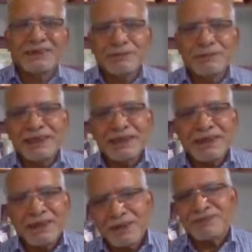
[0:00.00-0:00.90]
to be
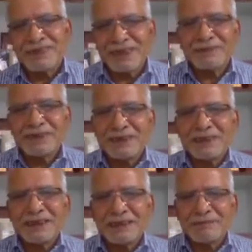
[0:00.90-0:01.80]
of
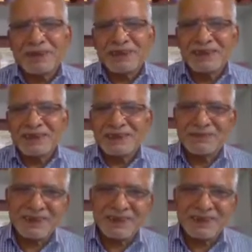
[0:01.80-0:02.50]
fundamental importance for